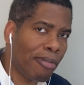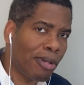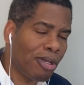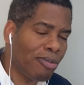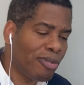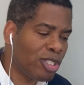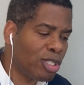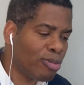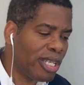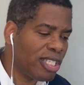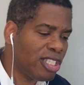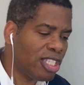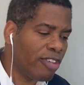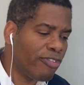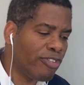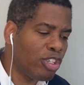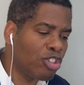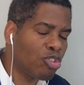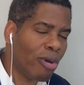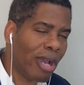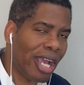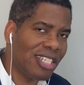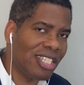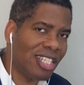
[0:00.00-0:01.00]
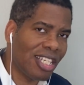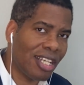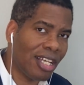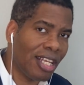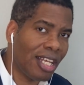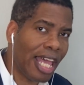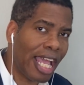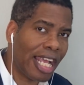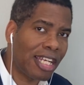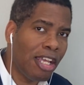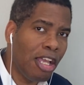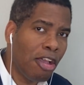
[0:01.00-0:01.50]
especially if you're trying to
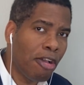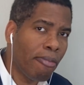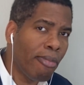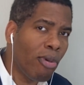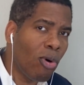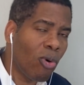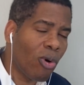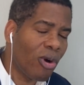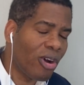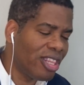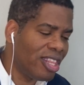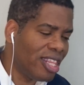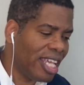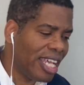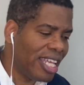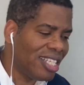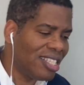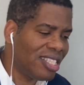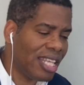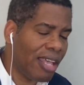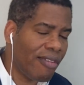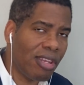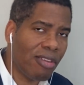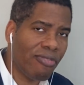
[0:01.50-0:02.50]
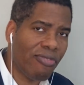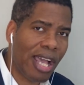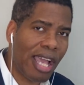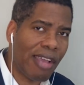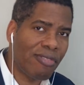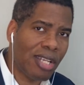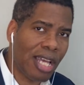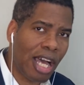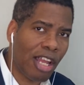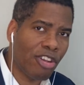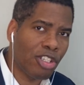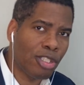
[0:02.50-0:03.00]
collect more than
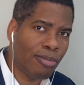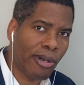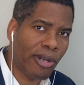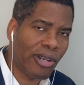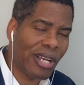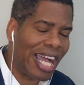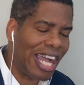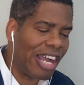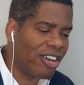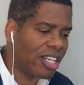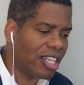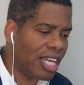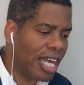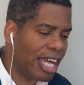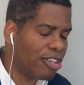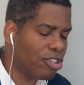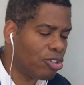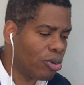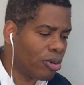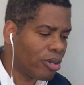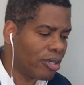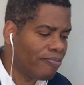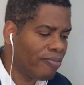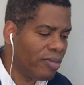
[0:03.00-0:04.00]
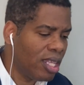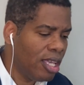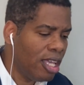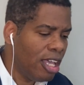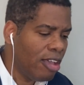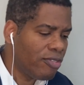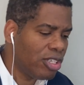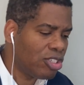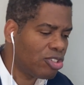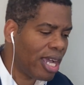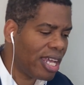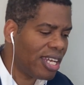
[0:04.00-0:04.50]
$75 per iron condor. If
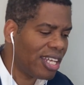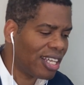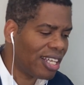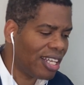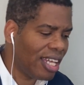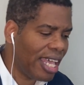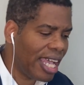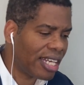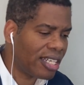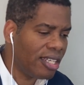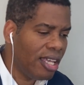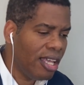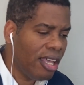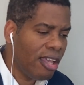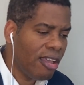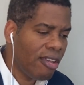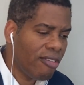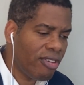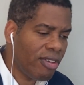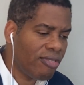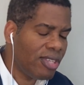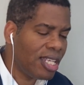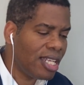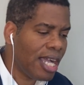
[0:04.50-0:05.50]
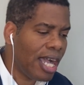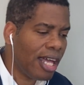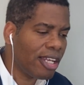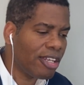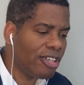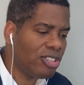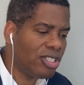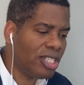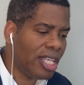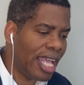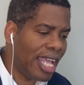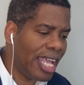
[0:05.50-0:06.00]
you're trying to collect
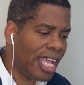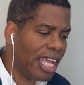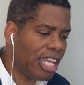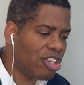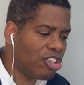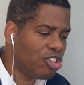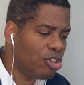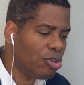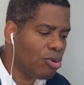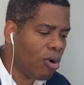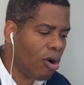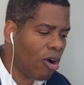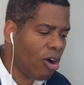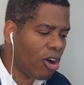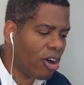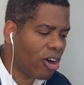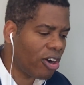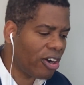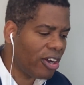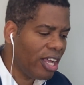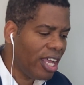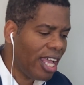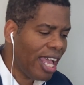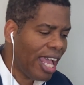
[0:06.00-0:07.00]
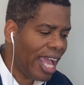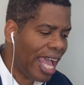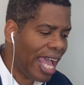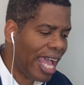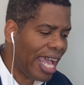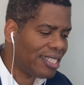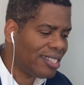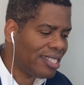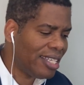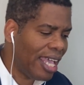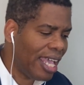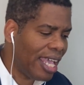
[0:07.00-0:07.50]
$50 and you are
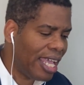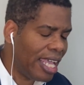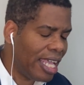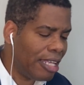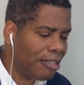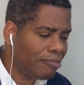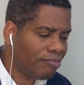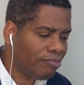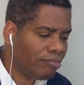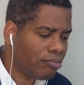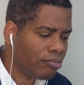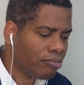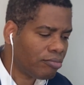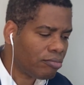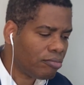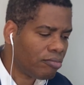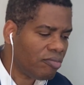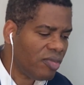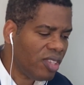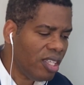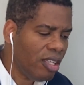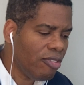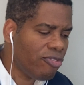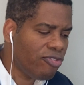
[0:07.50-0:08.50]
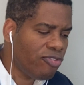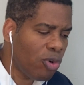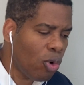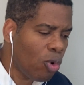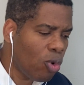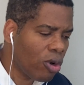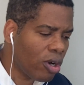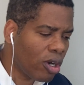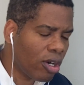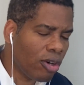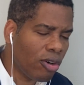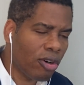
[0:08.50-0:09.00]
at a
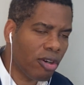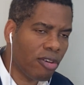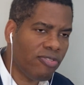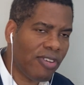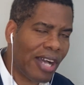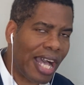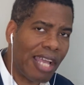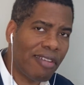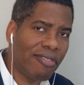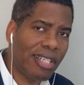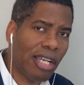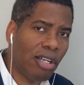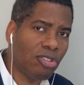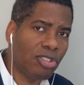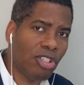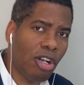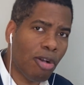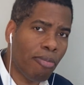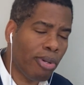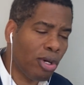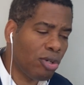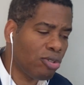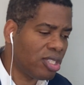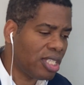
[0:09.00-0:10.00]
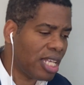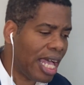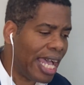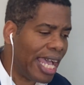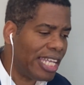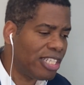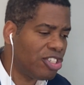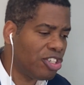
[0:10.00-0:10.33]
4 or 5 delta on both sides,